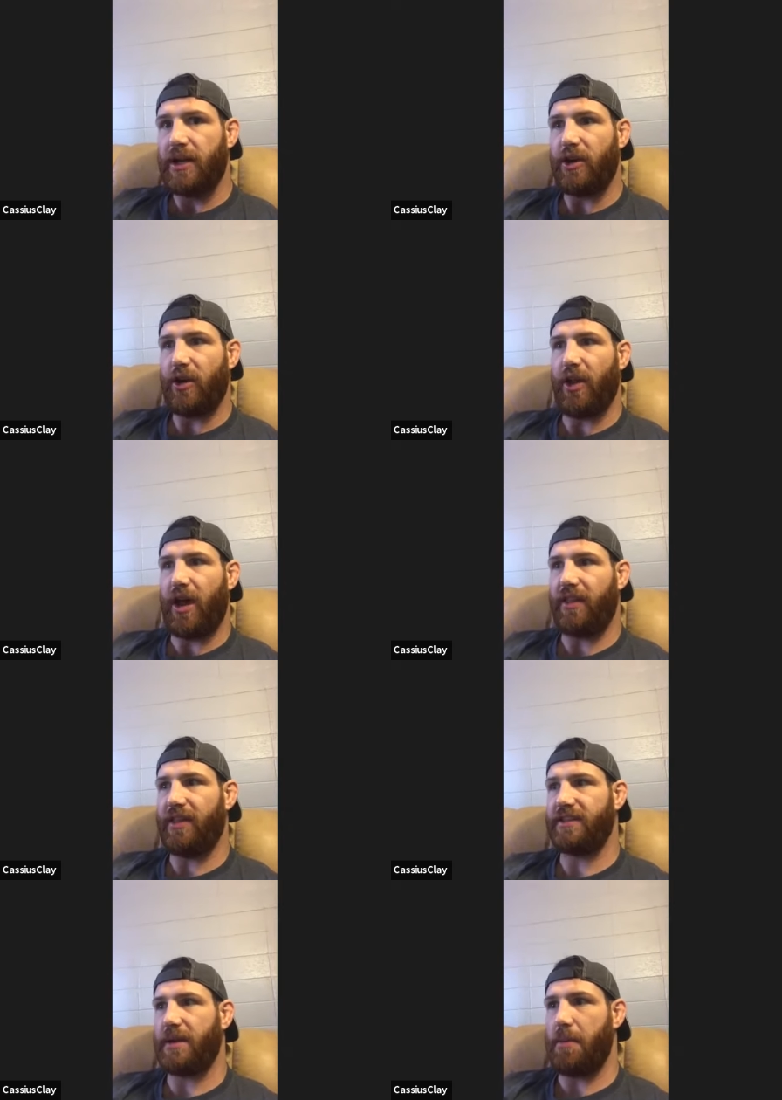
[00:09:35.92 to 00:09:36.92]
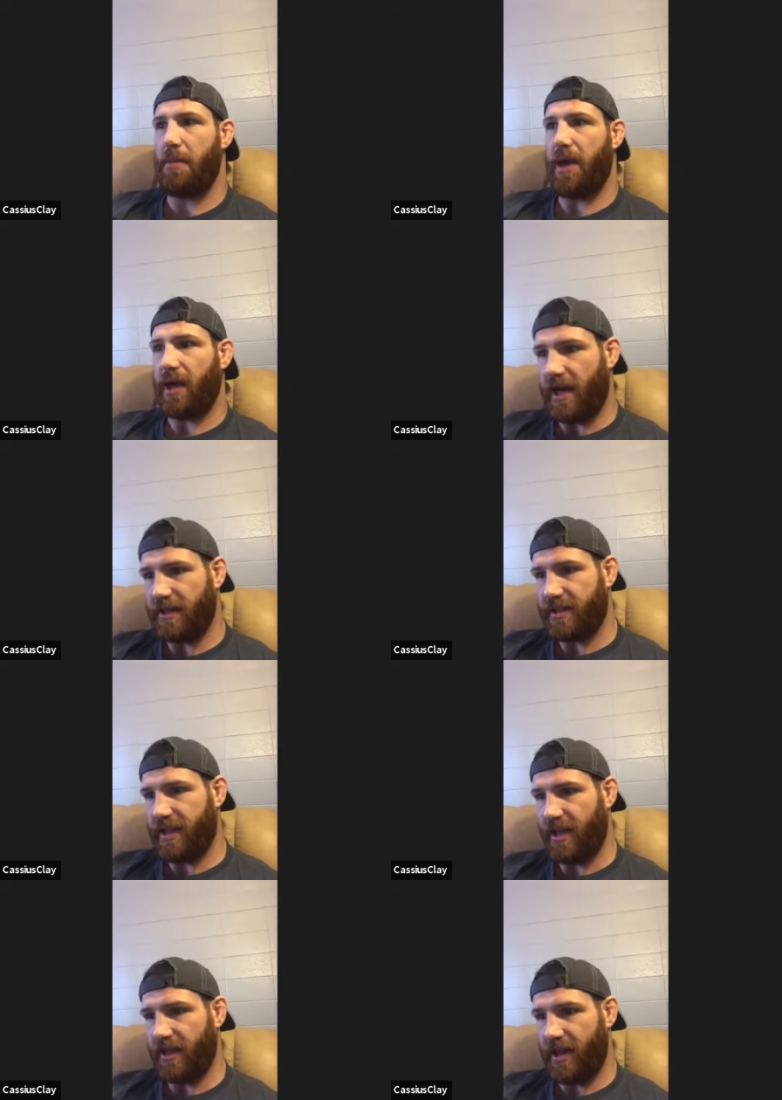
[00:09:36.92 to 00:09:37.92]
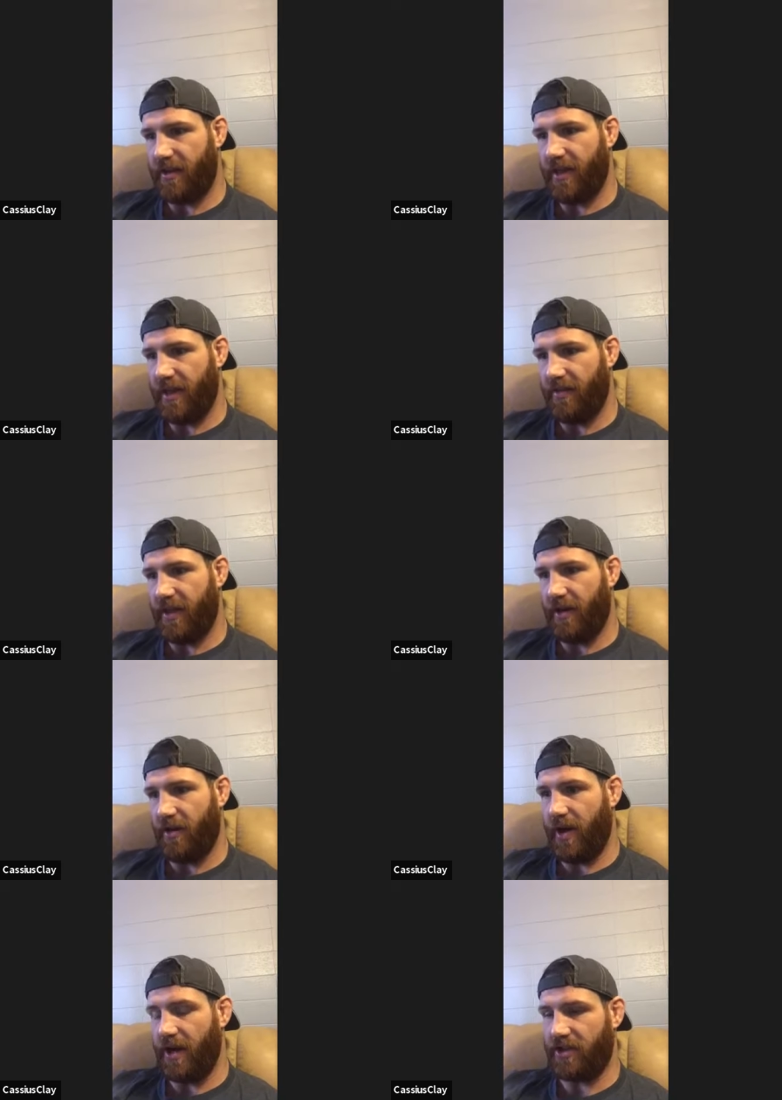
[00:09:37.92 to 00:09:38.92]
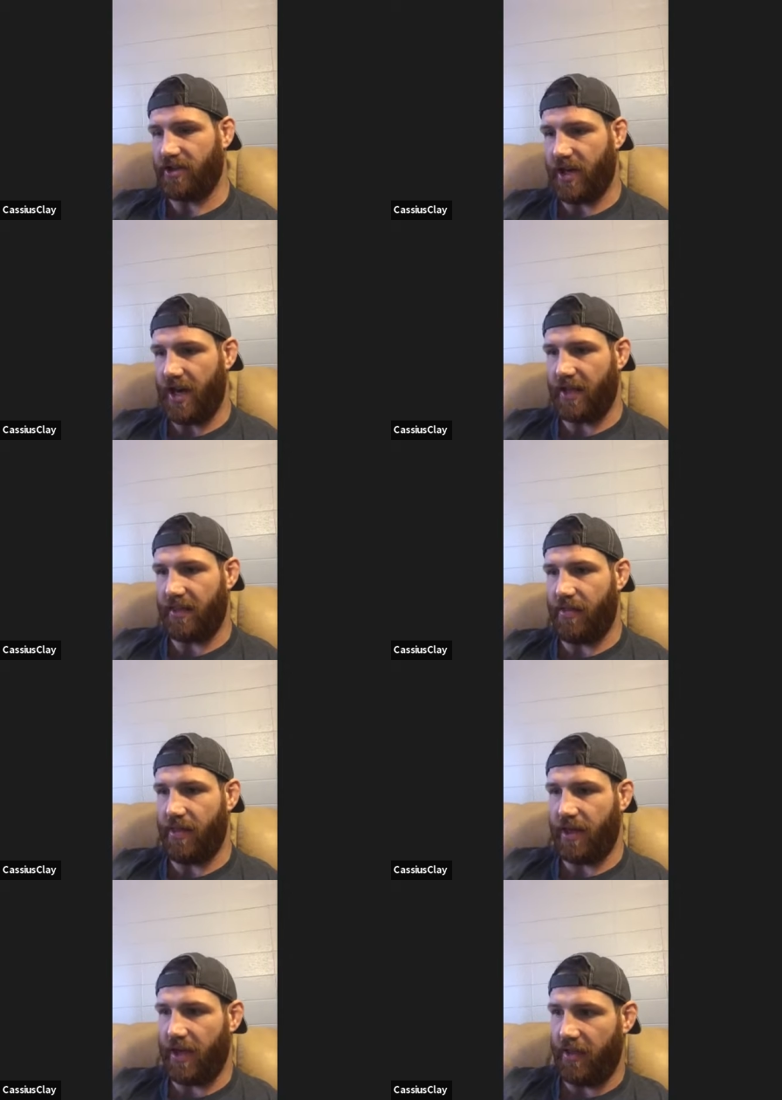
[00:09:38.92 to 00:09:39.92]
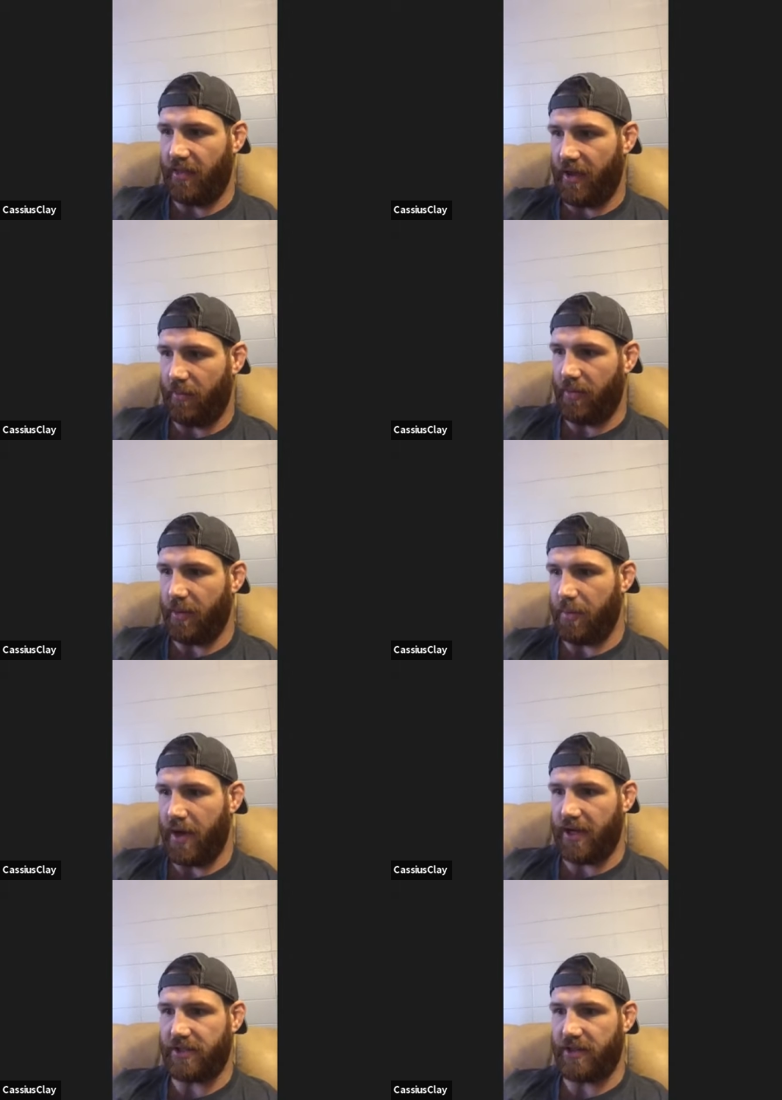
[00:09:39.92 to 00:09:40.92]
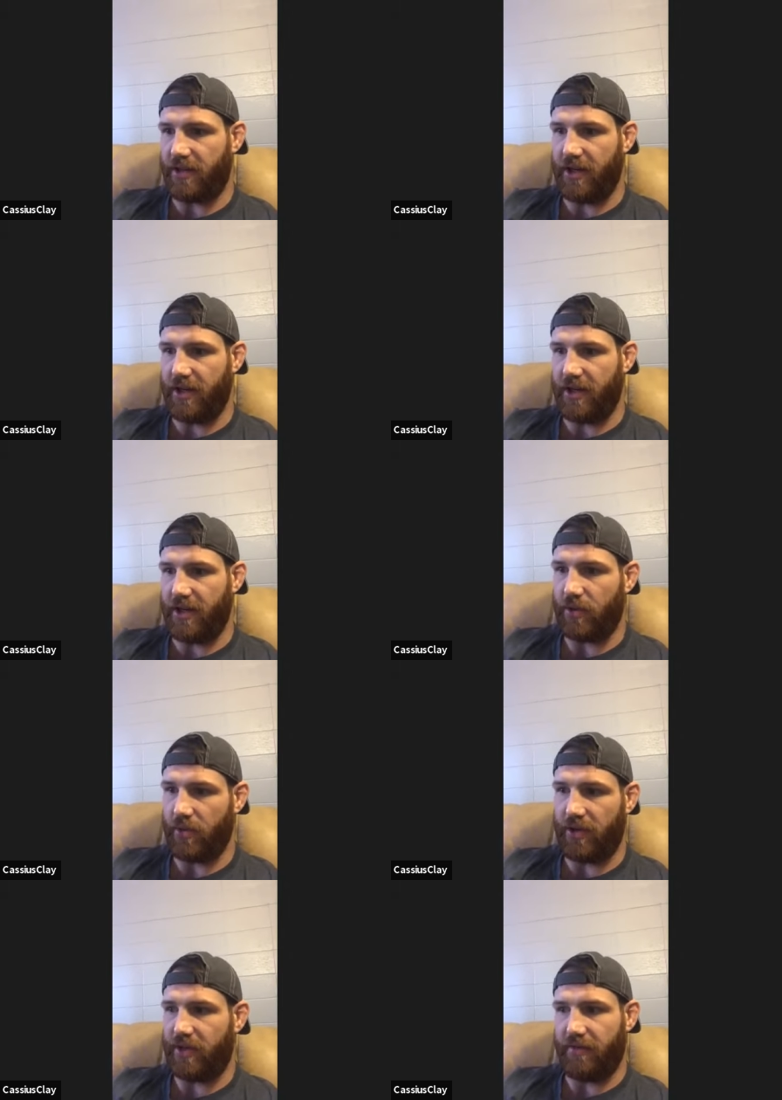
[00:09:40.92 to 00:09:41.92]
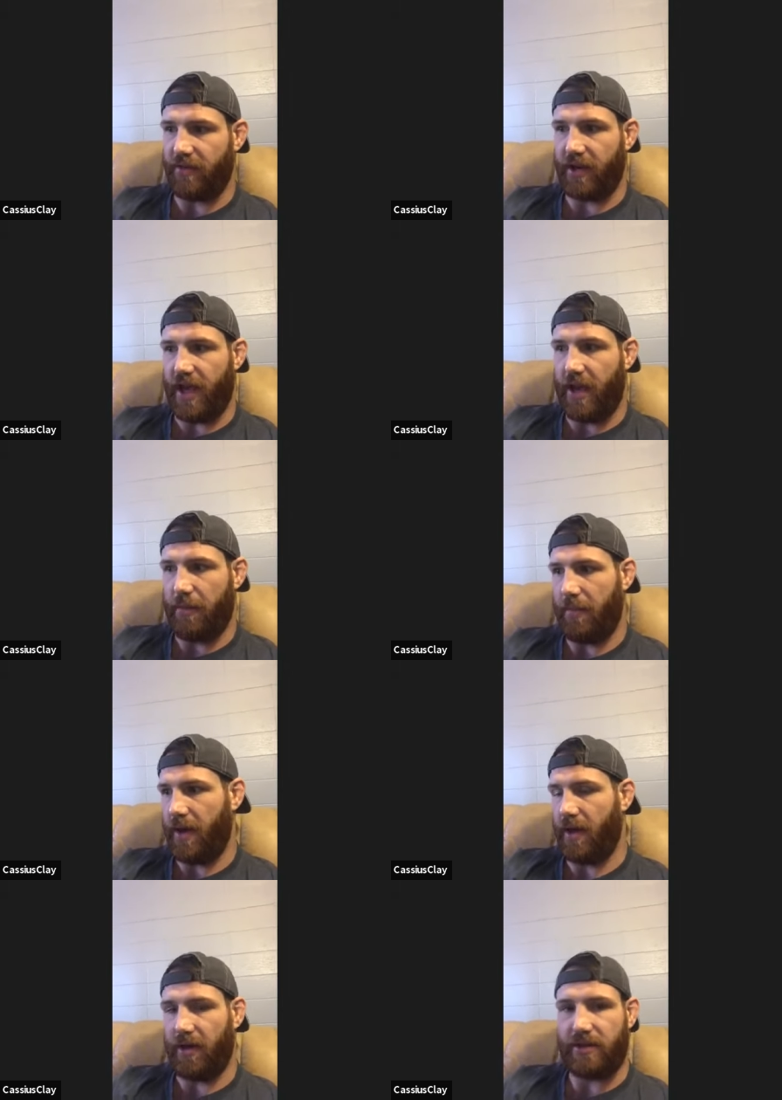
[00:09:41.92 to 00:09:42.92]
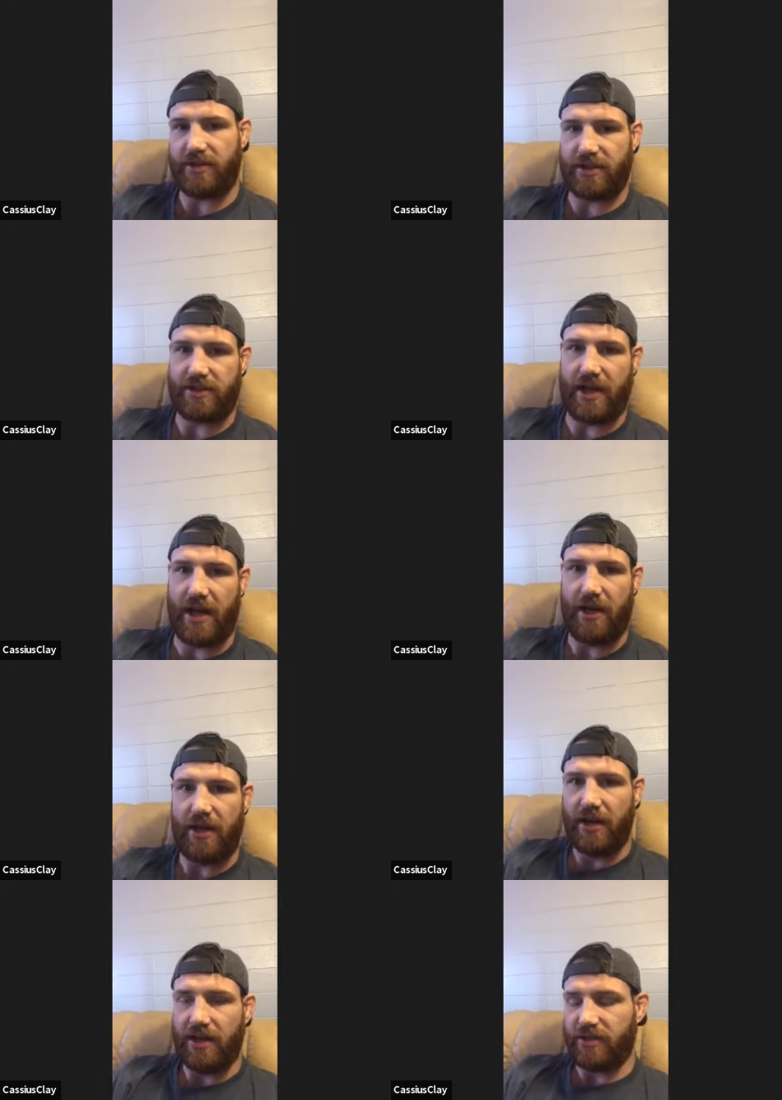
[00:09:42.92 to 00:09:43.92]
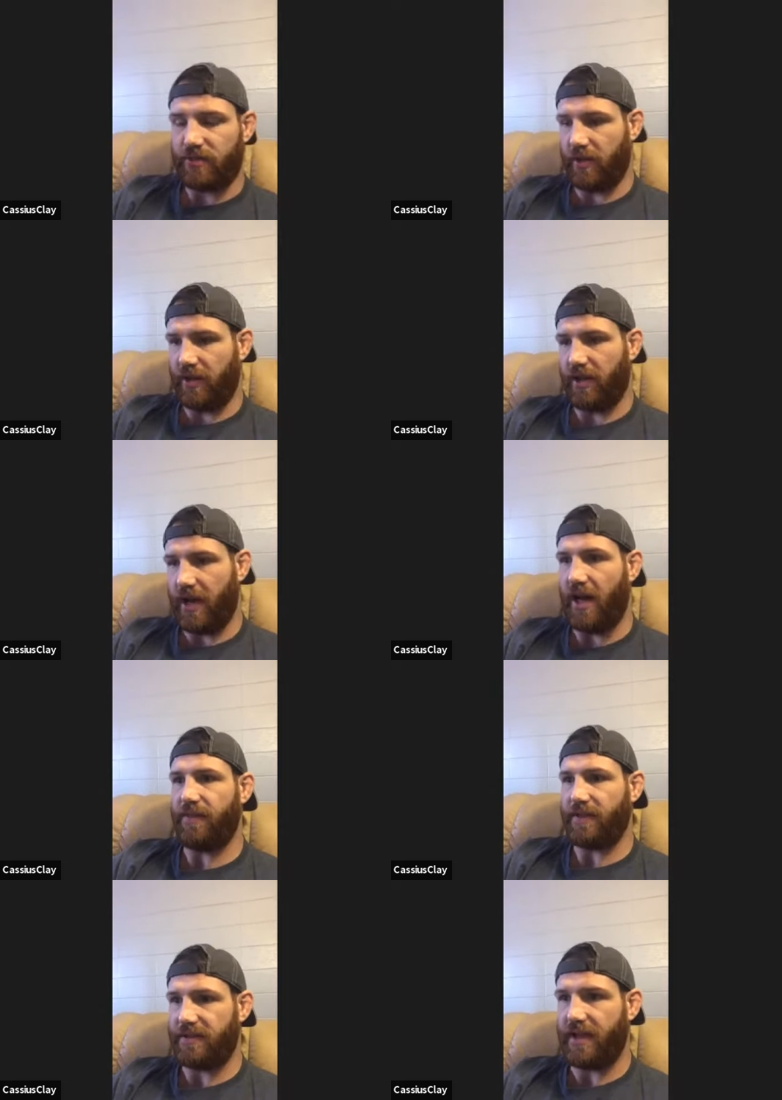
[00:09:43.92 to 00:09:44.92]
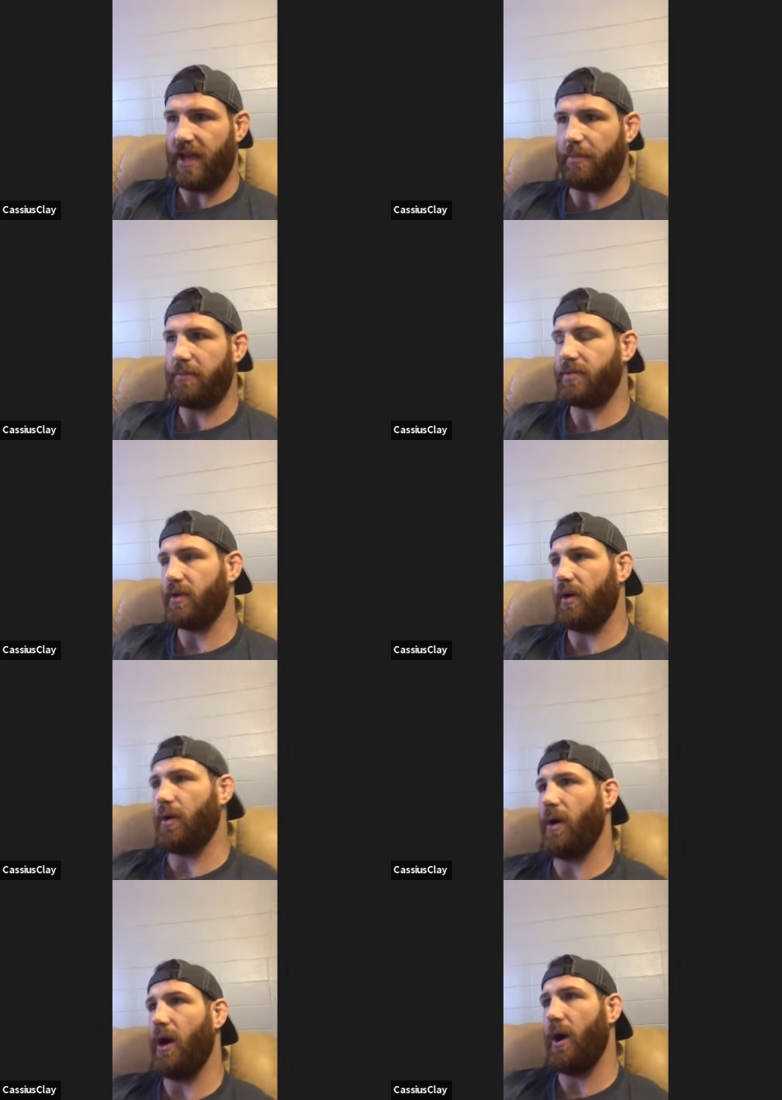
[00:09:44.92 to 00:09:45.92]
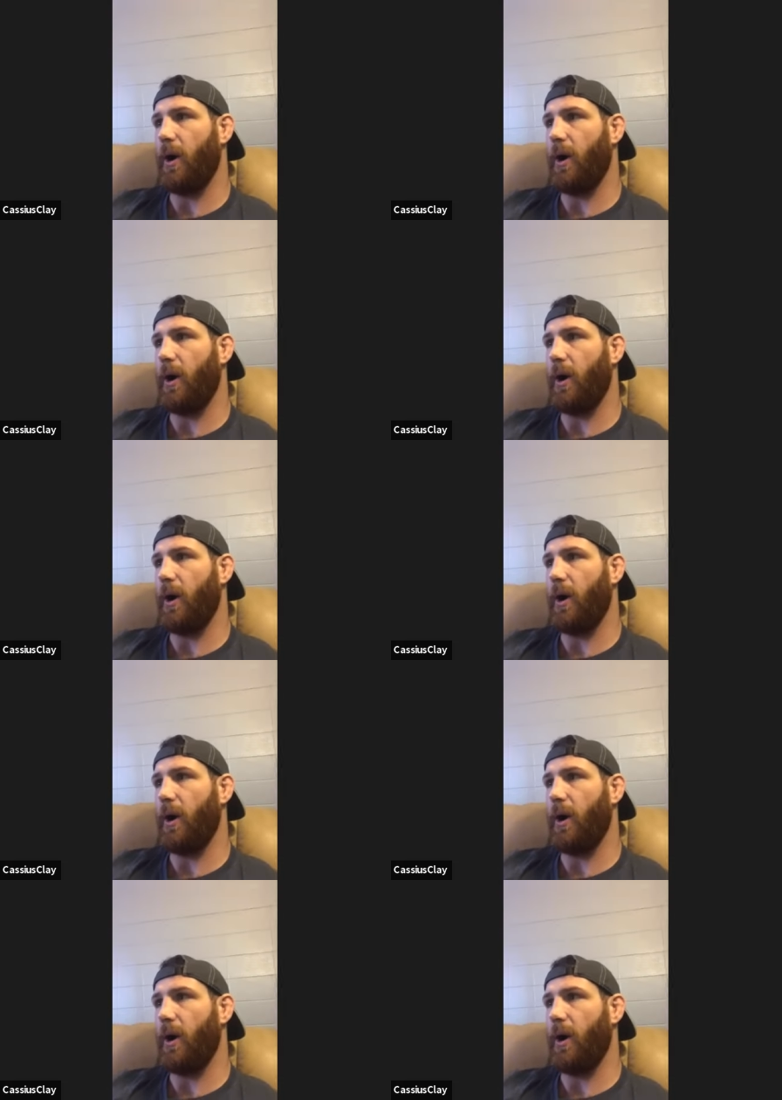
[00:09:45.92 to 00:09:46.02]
you know, a lot of these MMA guys think they know how to strike, and then they get in there with a boxer, and it's a totally different game, man. It's just not. It's really not the same. So,